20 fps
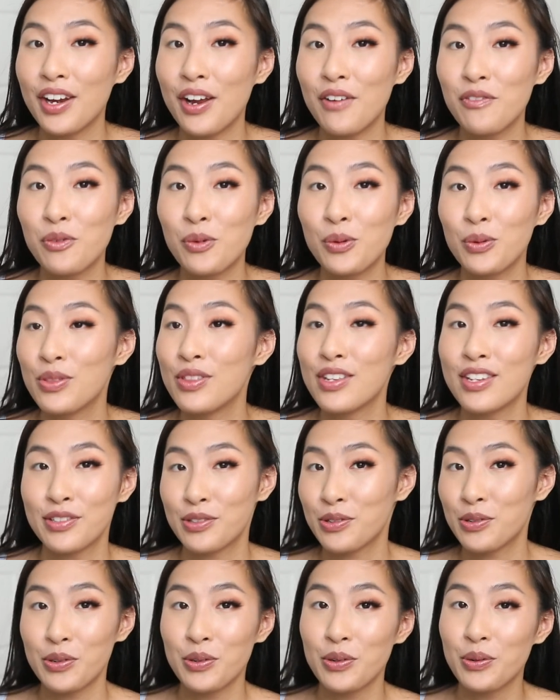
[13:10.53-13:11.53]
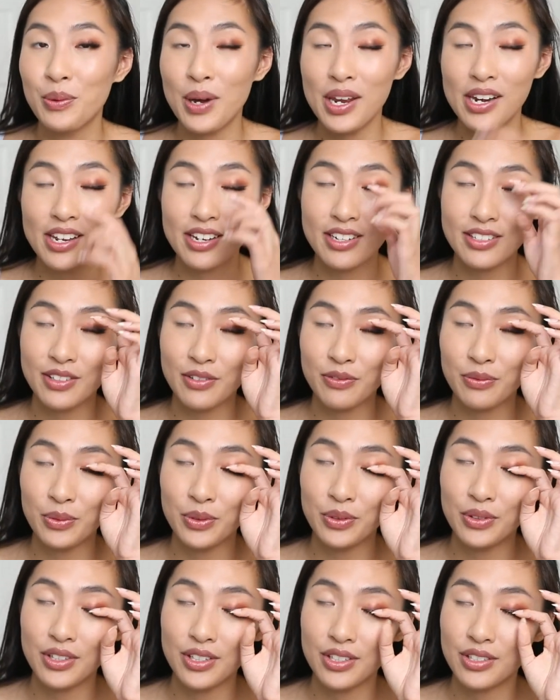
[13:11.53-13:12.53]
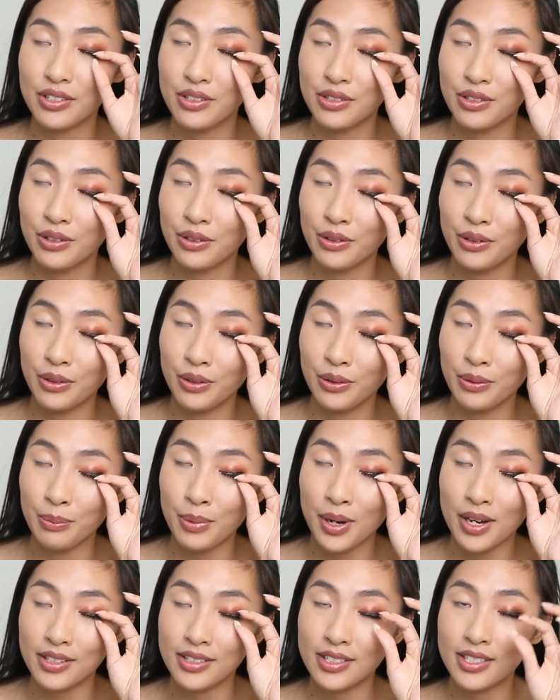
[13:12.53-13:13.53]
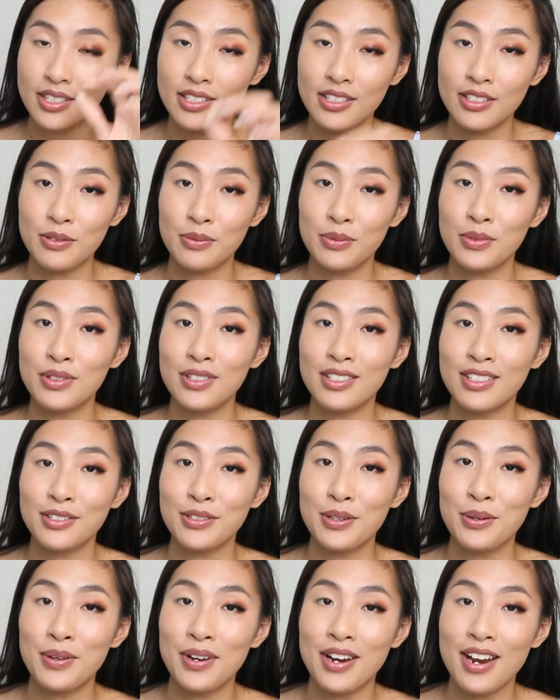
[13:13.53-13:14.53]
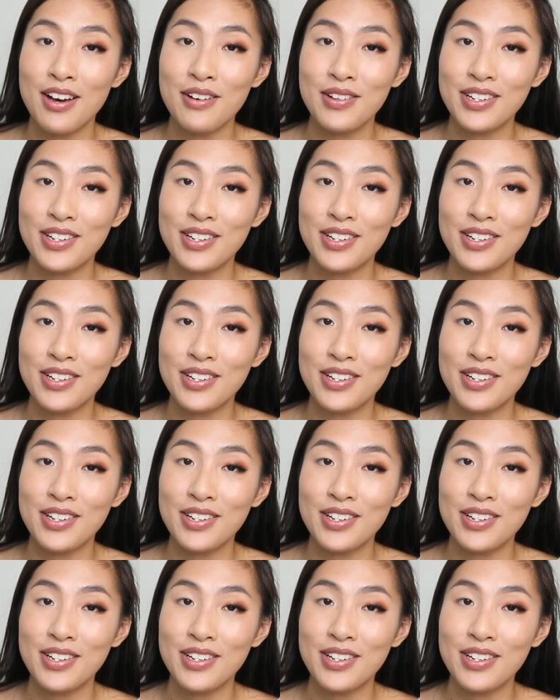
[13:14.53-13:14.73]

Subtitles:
I've worn this to weddings, I've worn this to parties, I've worn this going out.